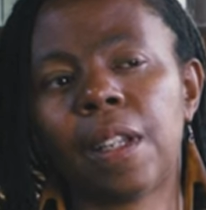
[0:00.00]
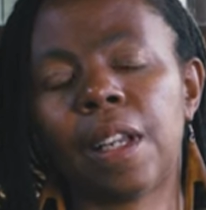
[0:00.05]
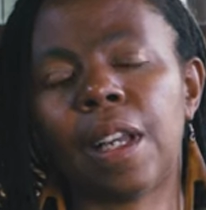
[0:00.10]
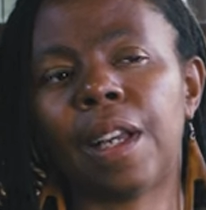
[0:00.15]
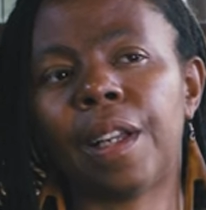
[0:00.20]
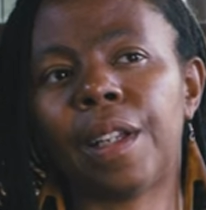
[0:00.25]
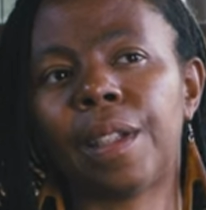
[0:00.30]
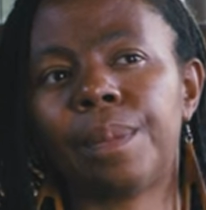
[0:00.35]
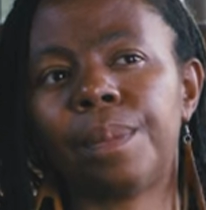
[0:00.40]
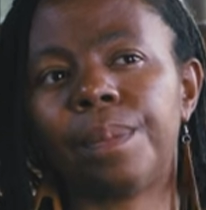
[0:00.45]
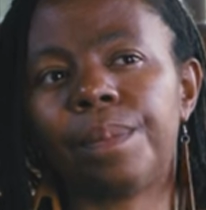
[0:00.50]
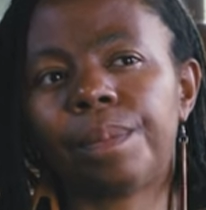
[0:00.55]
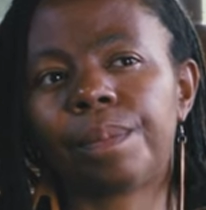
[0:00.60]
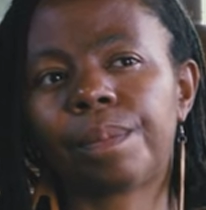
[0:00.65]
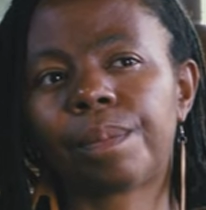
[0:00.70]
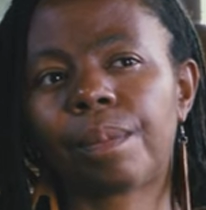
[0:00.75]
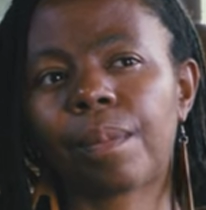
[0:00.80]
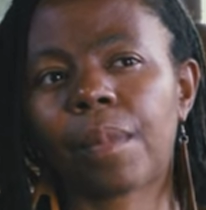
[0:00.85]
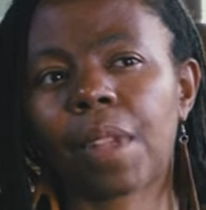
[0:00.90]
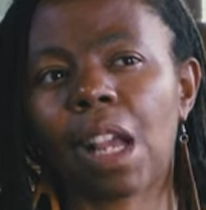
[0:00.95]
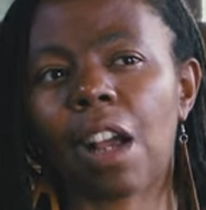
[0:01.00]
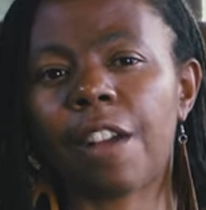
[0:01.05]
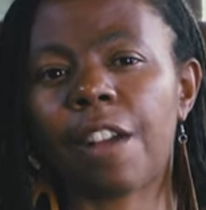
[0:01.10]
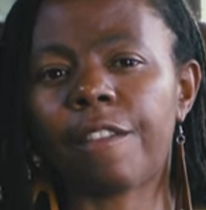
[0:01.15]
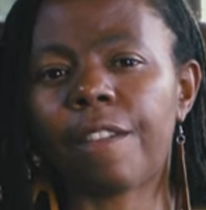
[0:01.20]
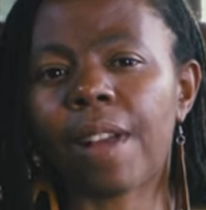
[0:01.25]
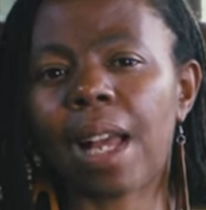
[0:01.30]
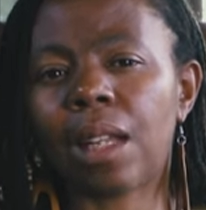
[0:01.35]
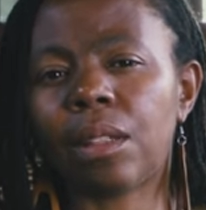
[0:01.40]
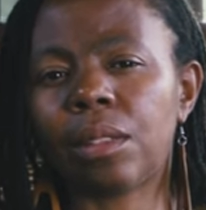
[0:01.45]
um, I
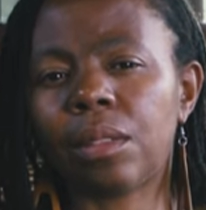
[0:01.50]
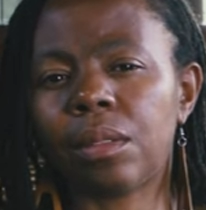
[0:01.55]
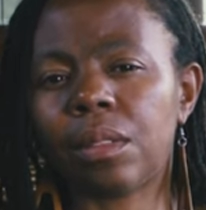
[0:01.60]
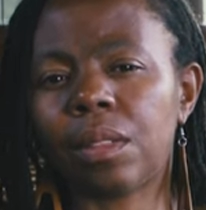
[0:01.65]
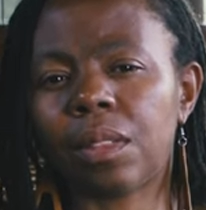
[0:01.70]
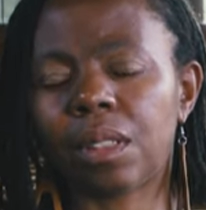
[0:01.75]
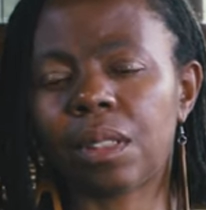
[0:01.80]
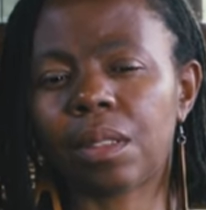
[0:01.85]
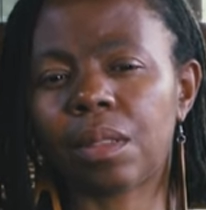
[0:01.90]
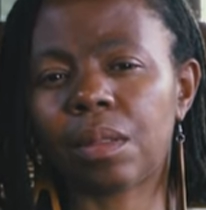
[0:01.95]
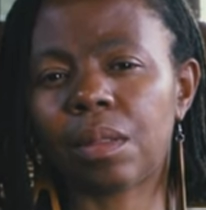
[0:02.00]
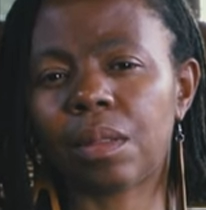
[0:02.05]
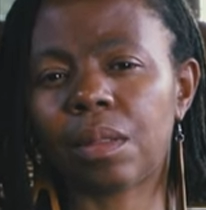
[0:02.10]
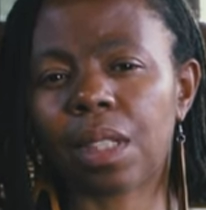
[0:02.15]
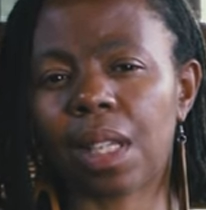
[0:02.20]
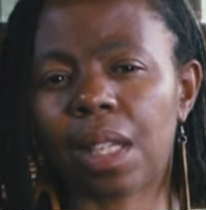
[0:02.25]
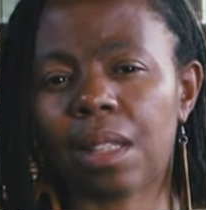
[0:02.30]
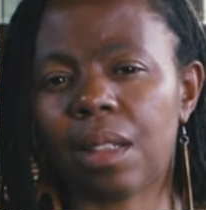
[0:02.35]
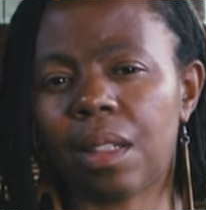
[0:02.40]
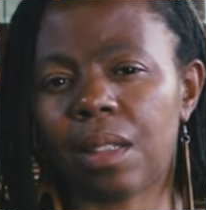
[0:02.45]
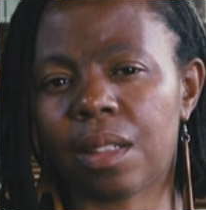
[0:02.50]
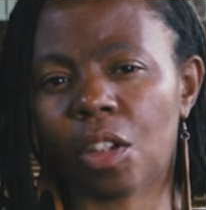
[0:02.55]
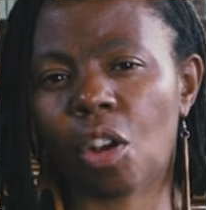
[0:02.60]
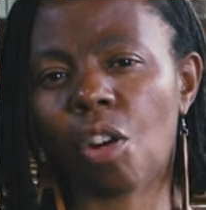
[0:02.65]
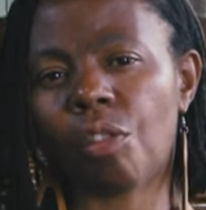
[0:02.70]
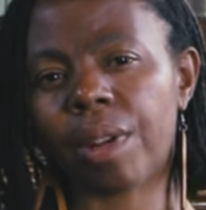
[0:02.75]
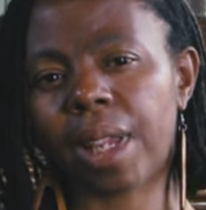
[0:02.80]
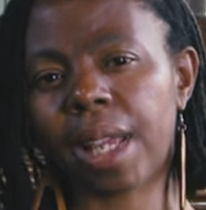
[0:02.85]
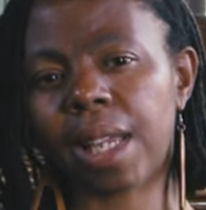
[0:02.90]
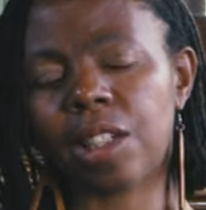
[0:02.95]
found that as a
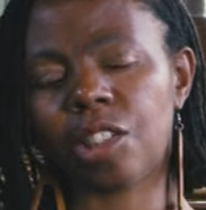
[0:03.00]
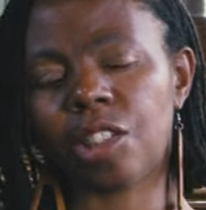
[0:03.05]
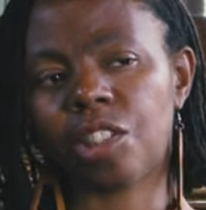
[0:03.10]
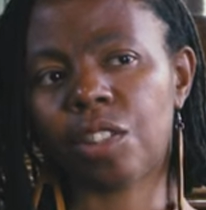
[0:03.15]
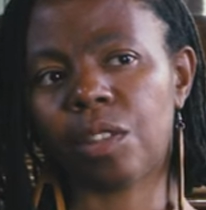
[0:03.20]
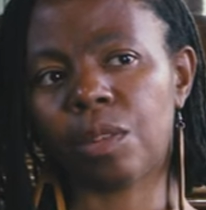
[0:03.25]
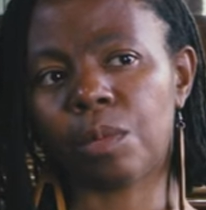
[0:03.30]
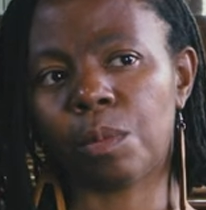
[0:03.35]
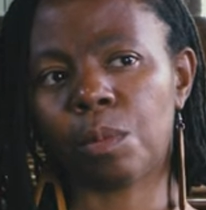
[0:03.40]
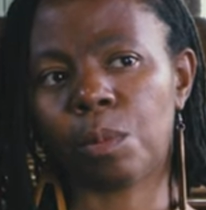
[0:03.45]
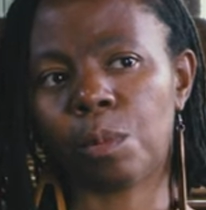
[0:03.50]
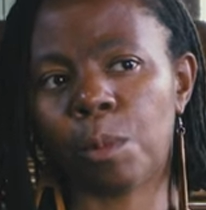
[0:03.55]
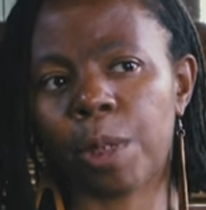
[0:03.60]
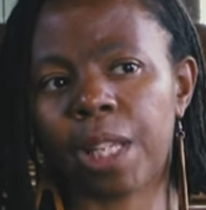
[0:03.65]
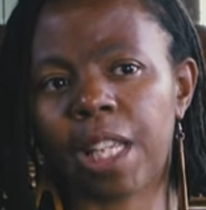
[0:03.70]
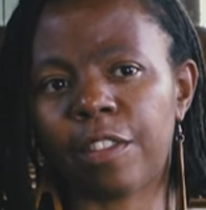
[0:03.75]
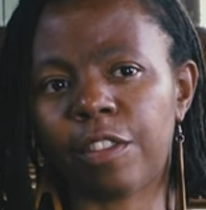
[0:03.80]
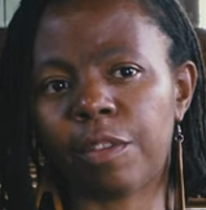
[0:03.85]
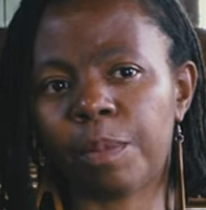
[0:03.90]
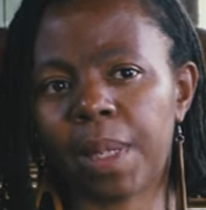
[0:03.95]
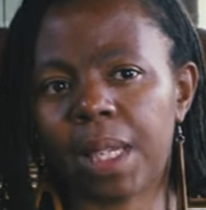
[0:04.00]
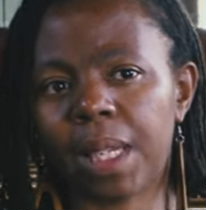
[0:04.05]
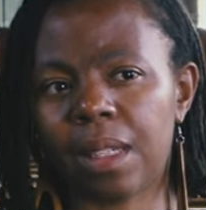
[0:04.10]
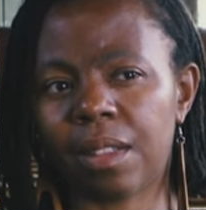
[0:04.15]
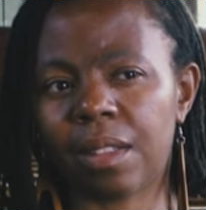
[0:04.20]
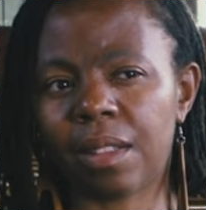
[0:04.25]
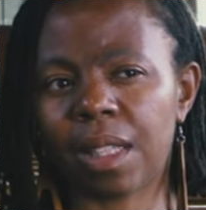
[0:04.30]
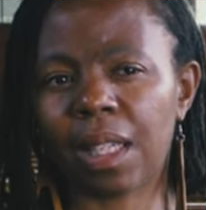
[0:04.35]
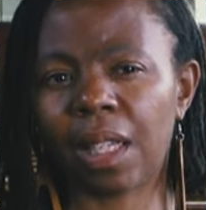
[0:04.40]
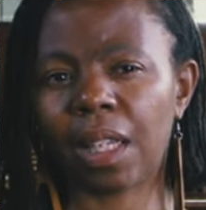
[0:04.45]
congregation, we have been
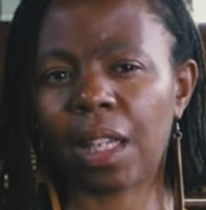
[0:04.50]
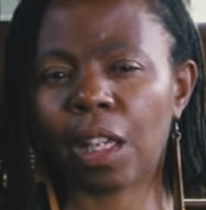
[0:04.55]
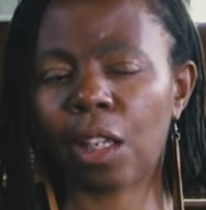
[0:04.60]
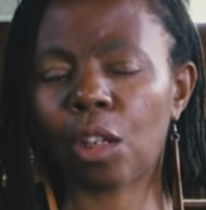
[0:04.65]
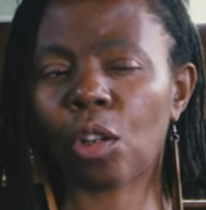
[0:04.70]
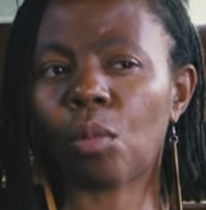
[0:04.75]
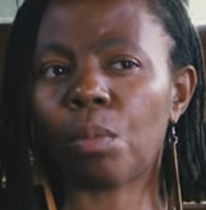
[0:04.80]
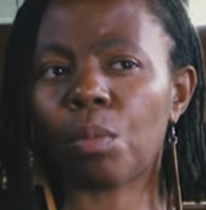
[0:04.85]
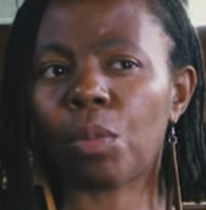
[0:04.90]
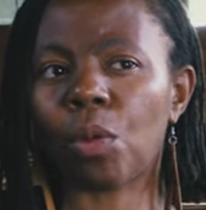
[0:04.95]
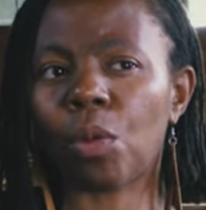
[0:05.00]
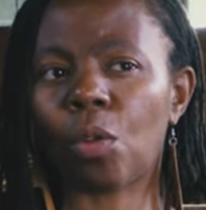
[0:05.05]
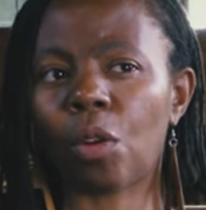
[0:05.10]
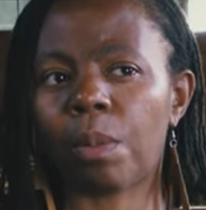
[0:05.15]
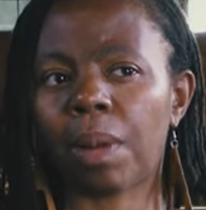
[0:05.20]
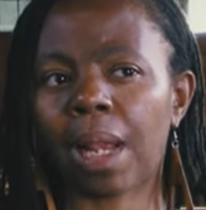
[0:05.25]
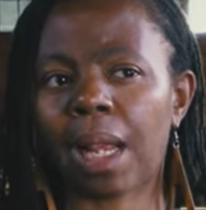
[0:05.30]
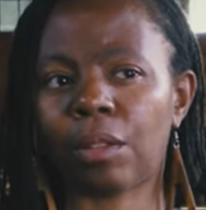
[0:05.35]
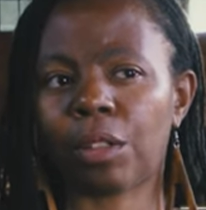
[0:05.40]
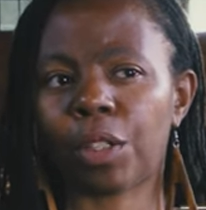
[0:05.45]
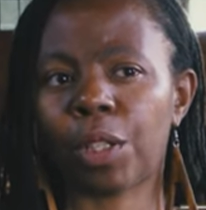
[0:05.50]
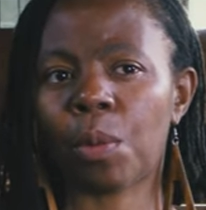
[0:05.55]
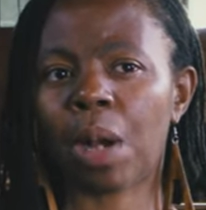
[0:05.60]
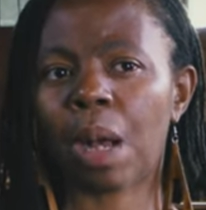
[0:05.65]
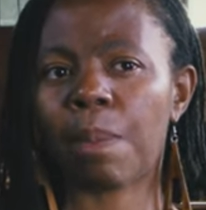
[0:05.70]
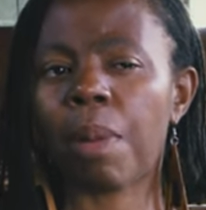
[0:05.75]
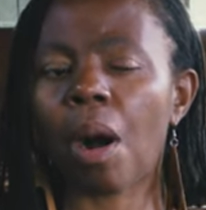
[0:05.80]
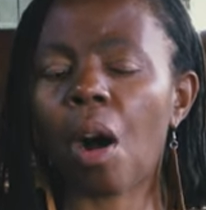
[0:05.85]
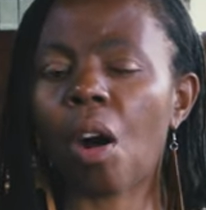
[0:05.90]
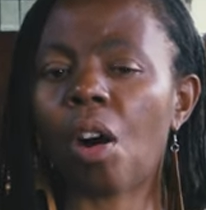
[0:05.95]
thinking a lot more about who
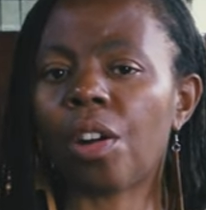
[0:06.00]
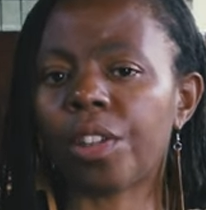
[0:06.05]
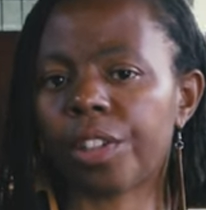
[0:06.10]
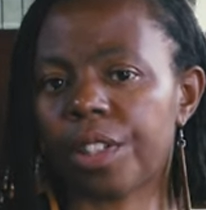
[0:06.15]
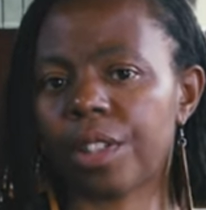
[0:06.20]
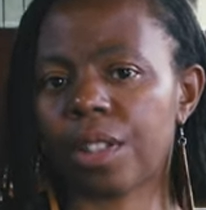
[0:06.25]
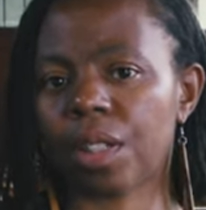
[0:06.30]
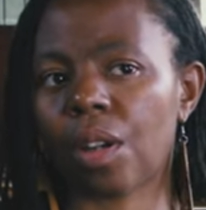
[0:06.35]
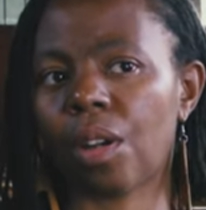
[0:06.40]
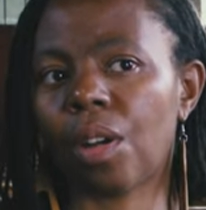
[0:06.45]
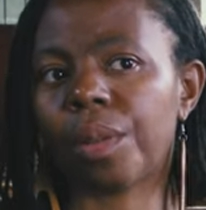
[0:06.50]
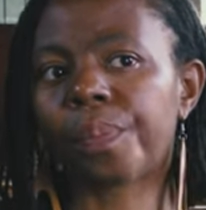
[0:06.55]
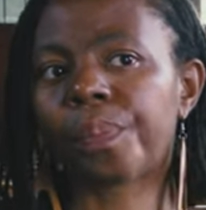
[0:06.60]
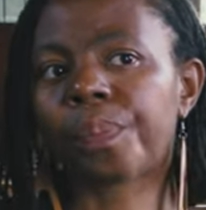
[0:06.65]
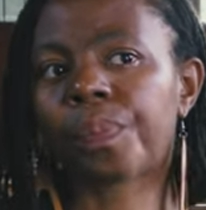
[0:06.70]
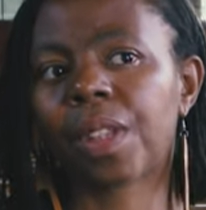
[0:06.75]
our partners are.